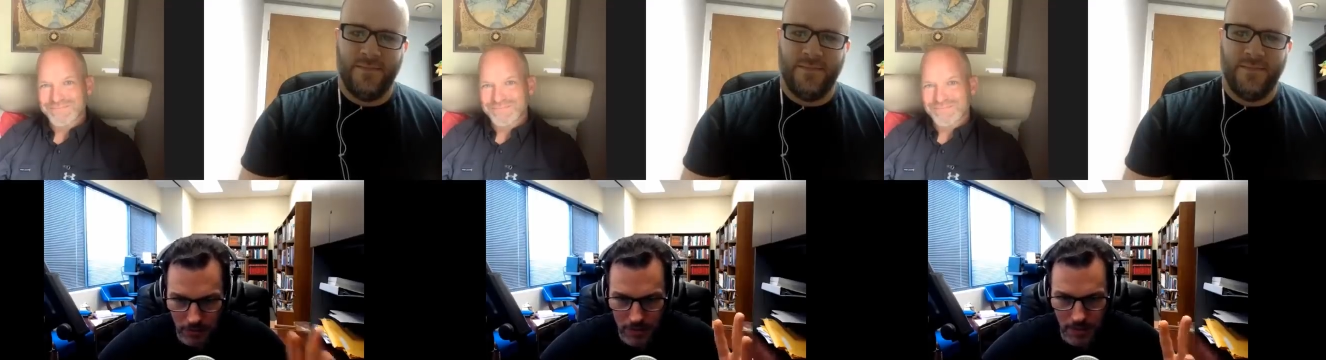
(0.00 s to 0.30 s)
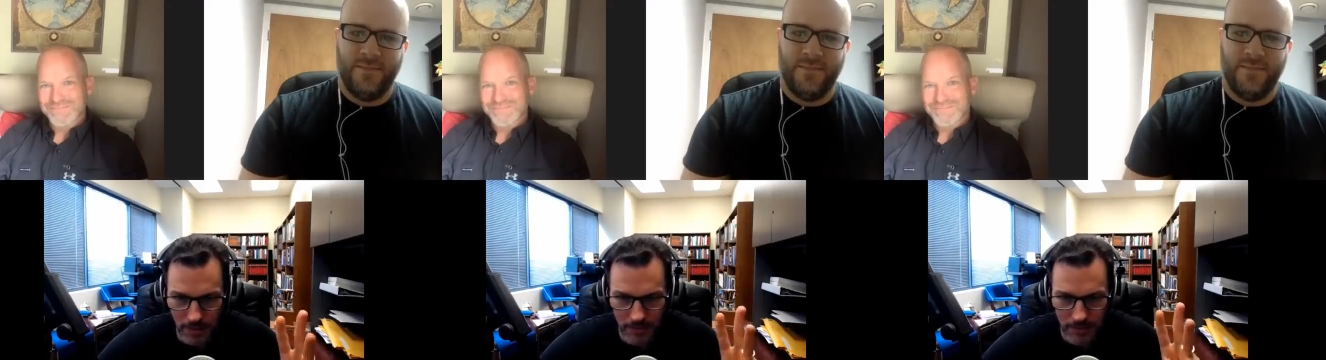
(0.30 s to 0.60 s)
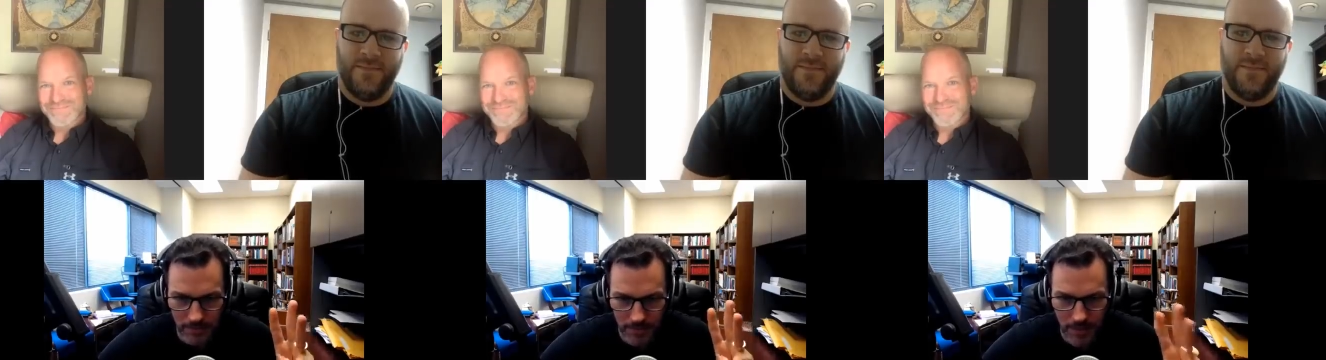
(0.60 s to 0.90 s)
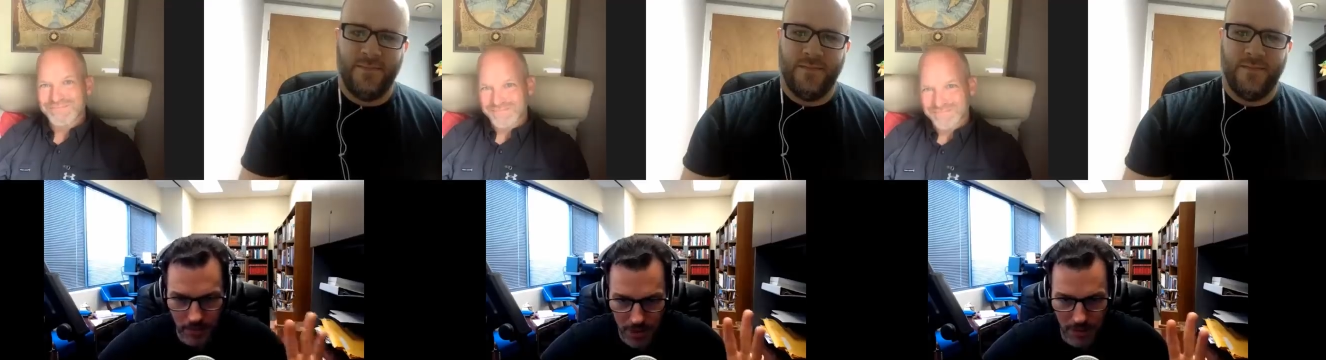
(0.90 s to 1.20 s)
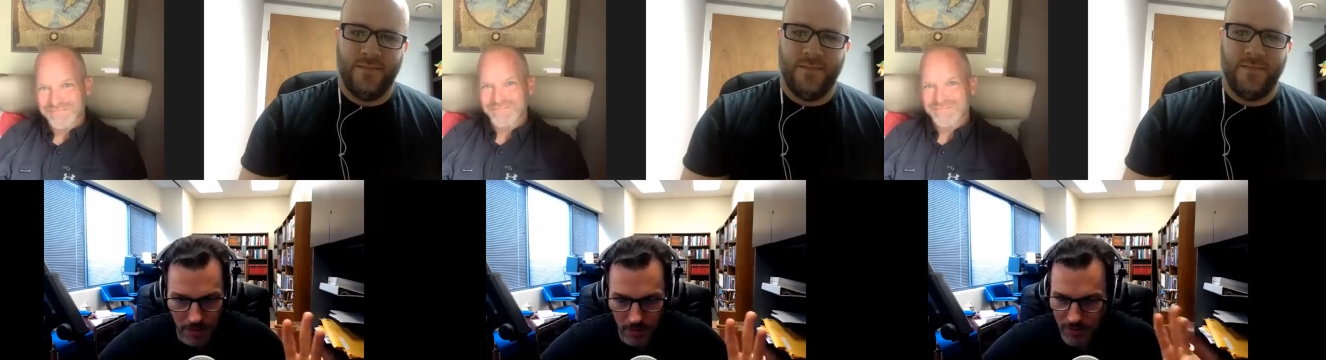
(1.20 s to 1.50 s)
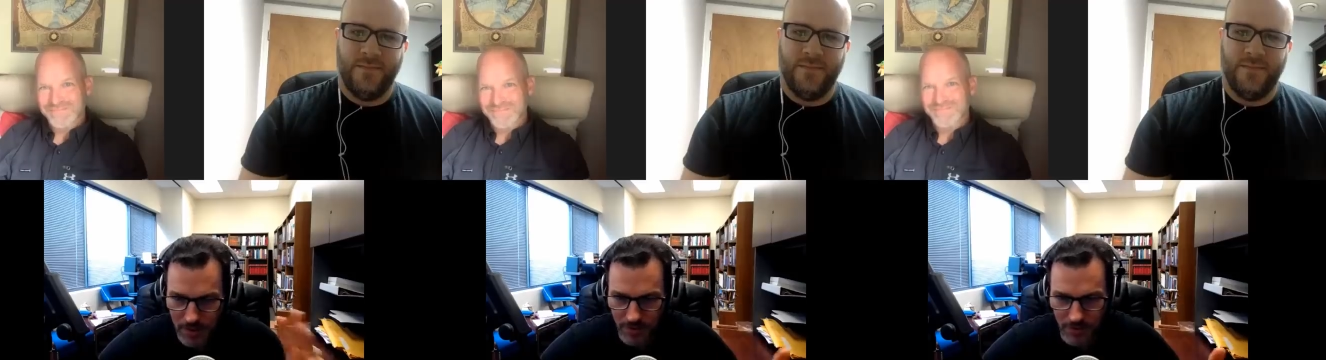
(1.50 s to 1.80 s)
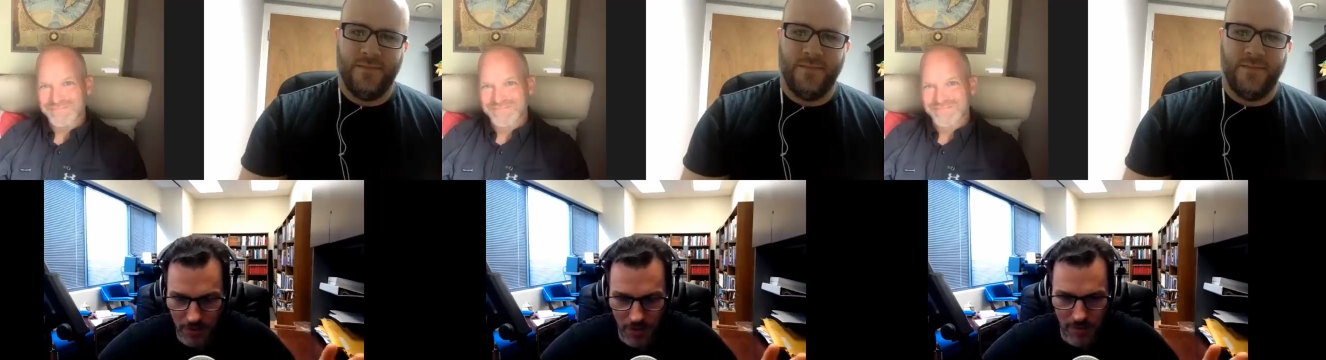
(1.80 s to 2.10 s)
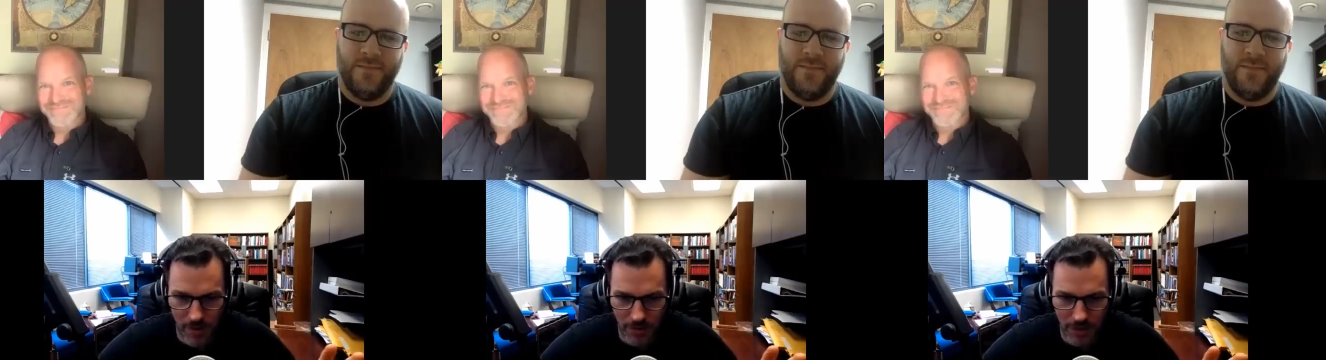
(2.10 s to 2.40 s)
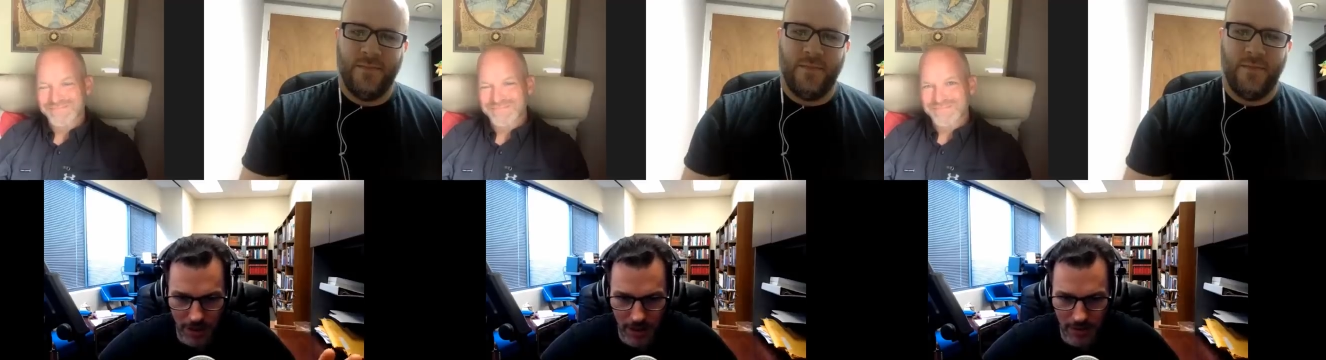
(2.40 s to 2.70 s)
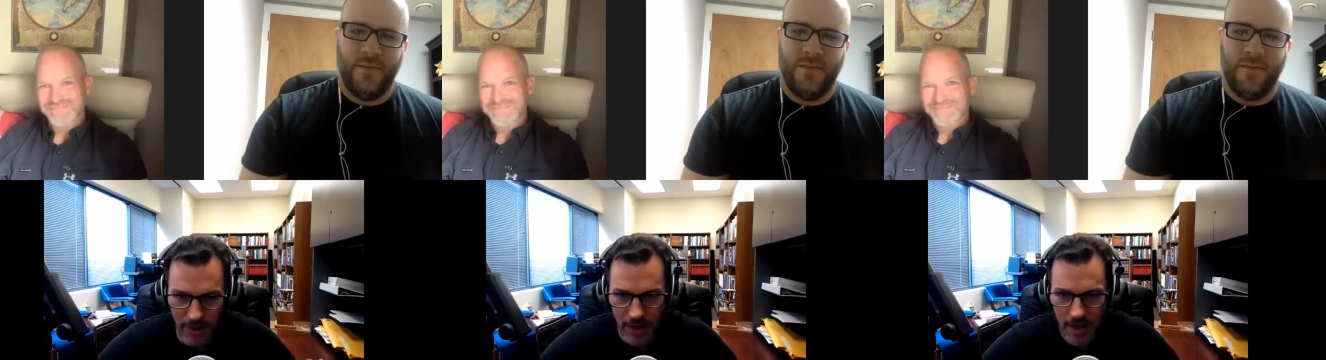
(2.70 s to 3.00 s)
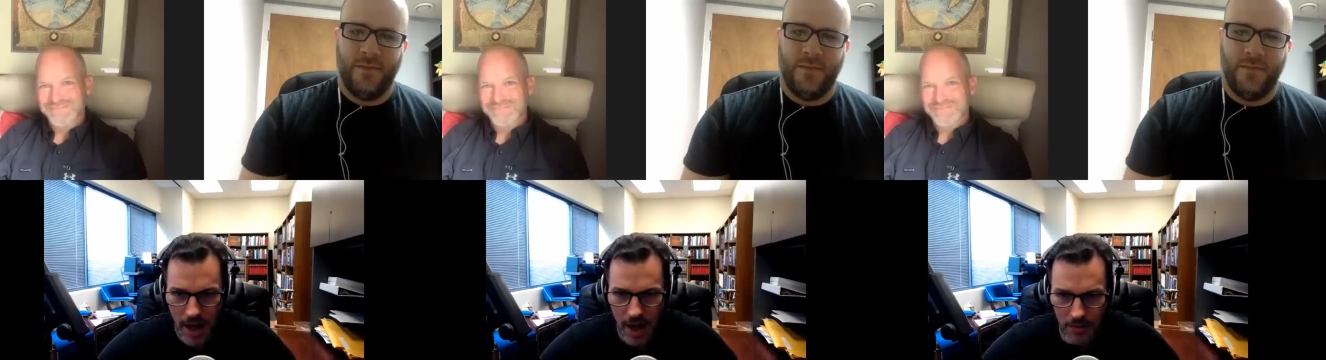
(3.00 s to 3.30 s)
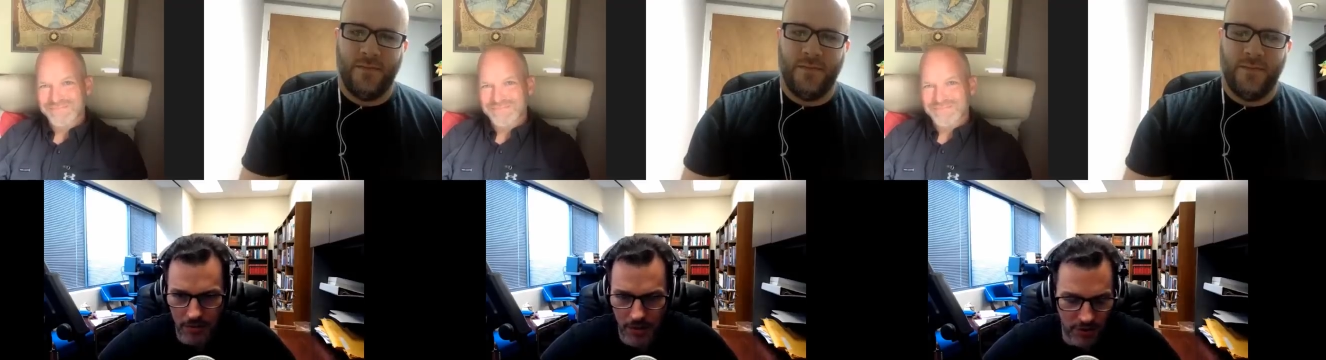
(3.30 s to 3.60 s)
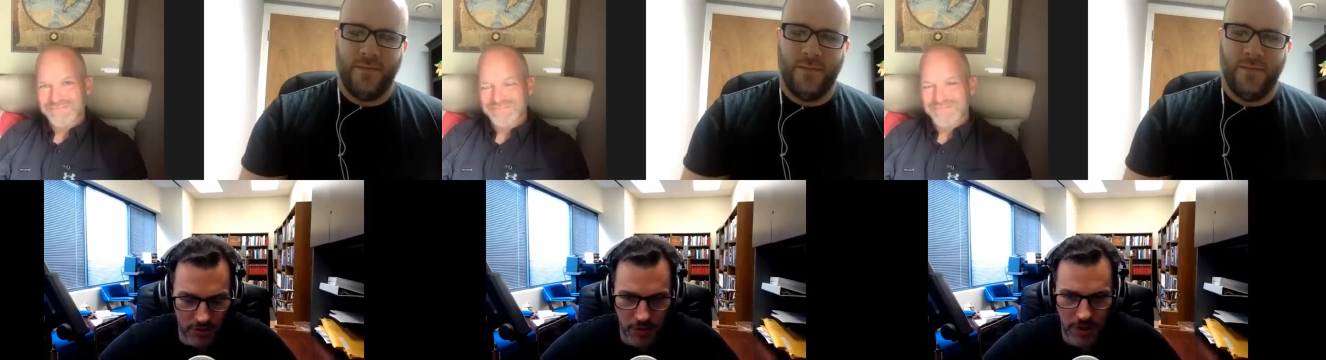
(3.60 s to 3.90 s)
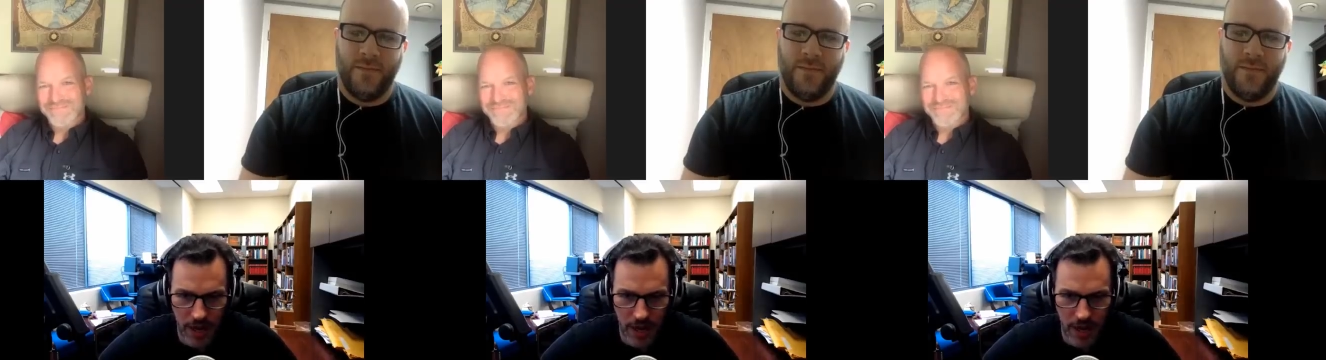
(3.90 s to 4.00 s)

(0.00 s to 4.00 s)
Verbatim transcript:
Speaker 1: three books three books we've mentioned two of them already and then i would say just read